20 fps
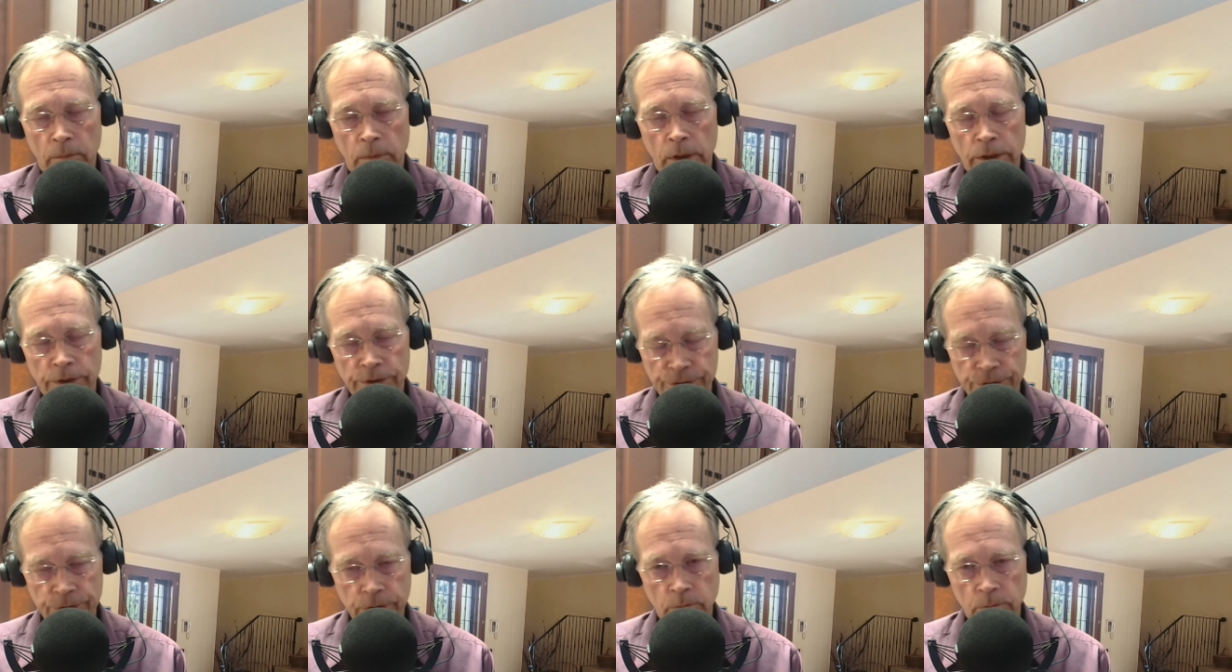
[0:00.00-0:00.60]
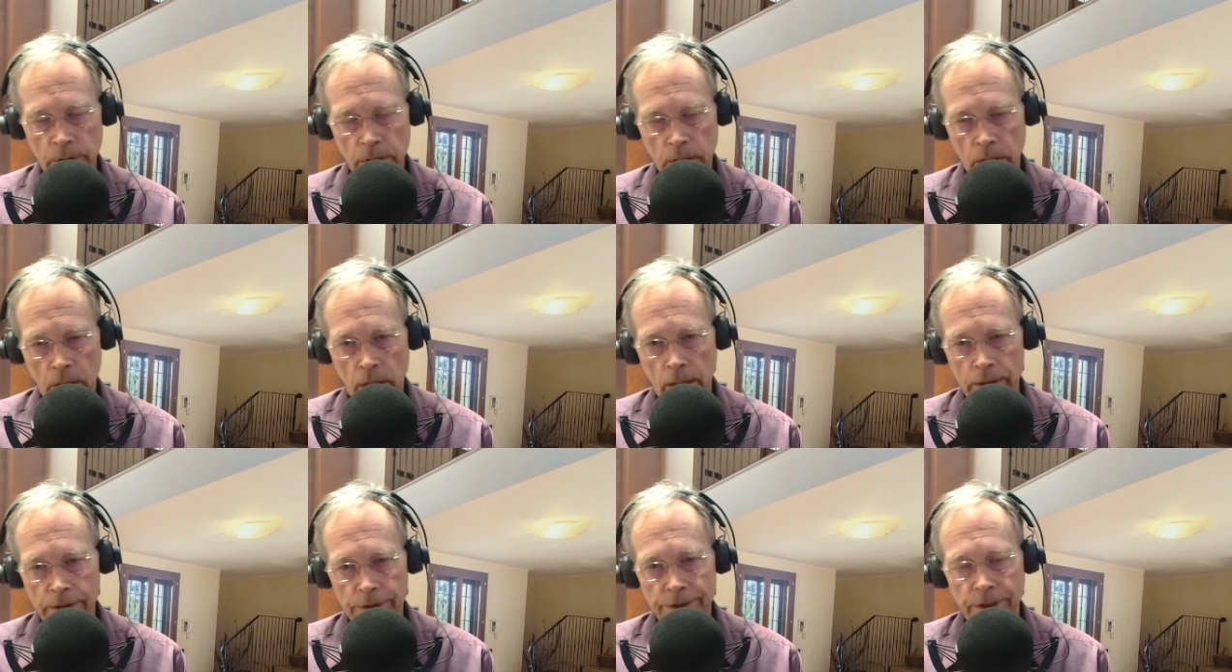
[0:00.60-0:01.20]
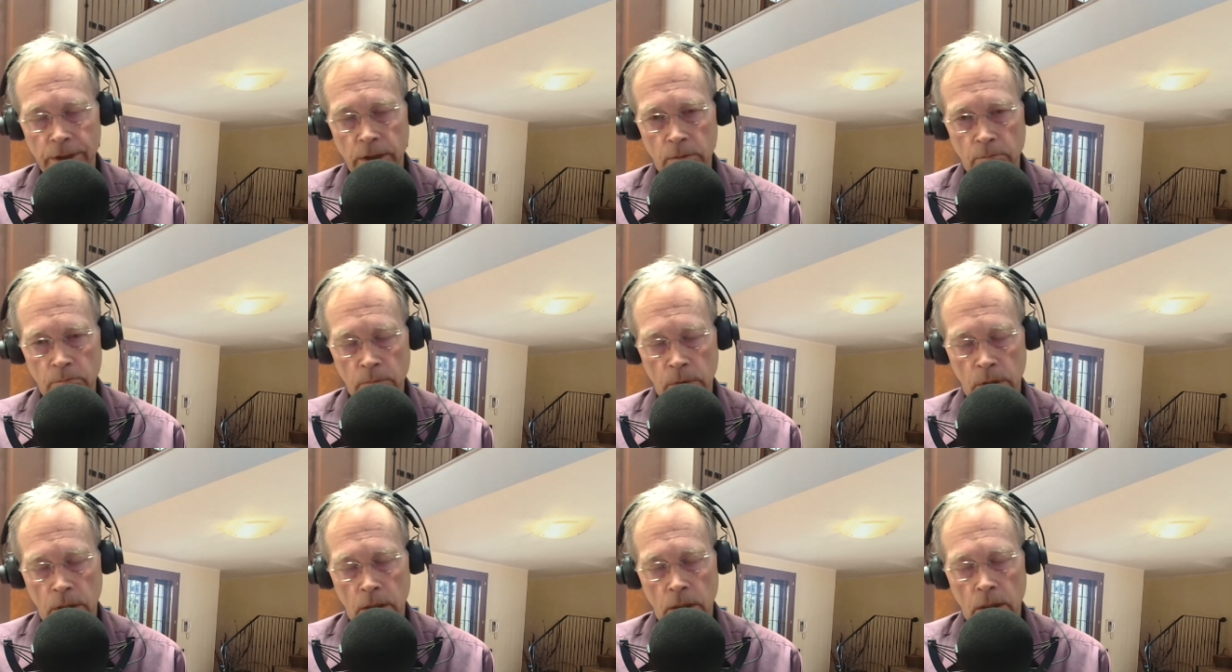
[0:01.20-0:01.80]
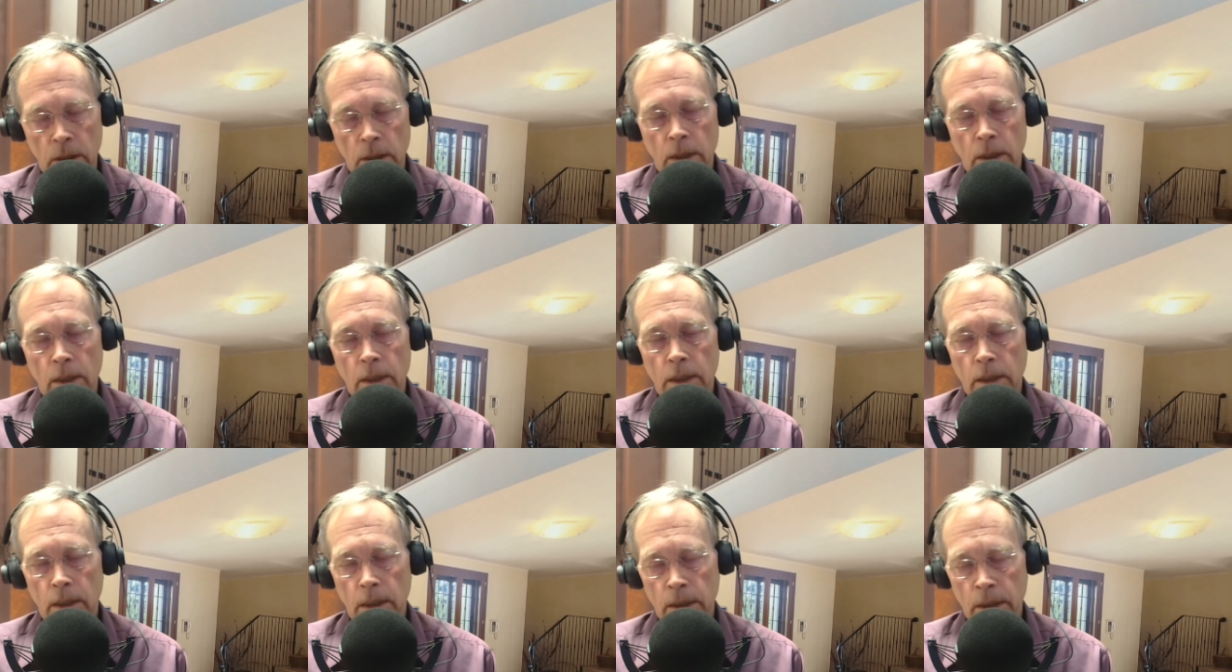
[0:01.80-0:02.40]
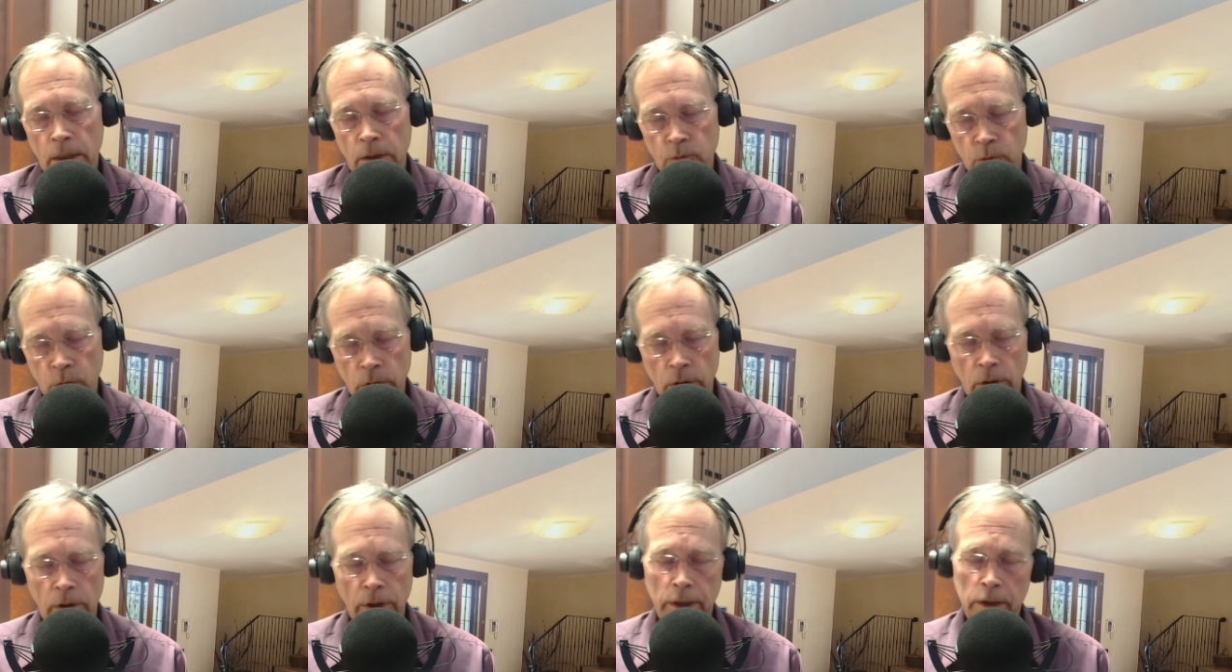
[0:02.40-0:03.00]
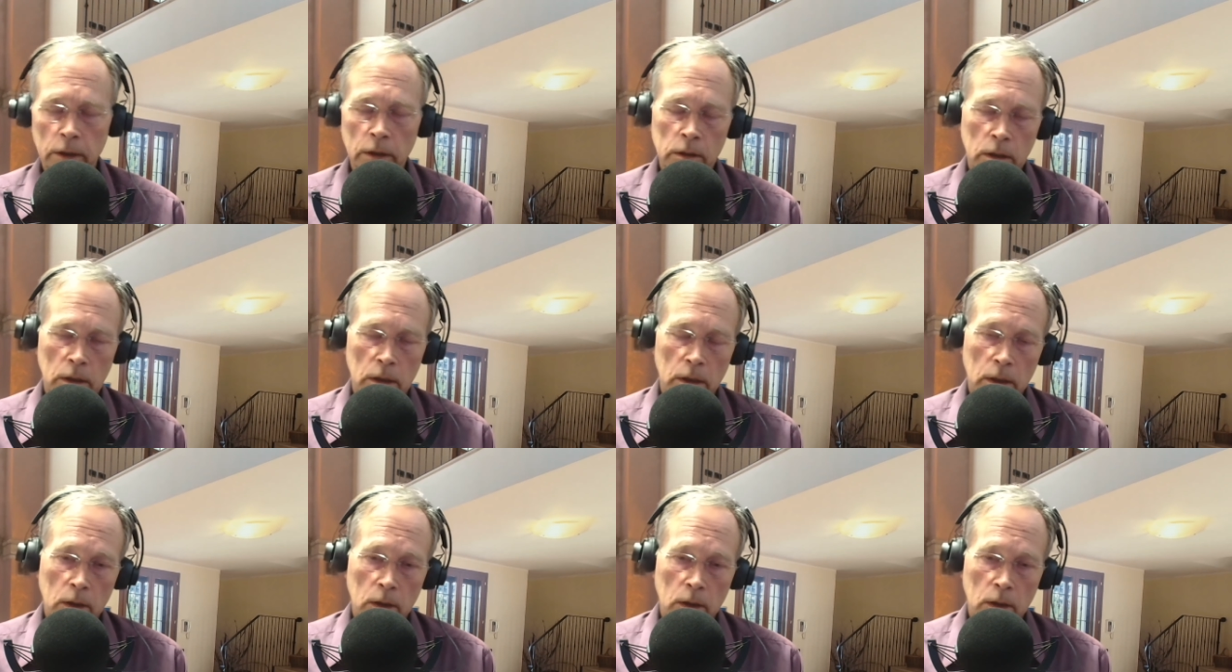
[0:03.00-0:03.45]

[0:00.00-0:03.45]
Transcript: and stood behind him, and really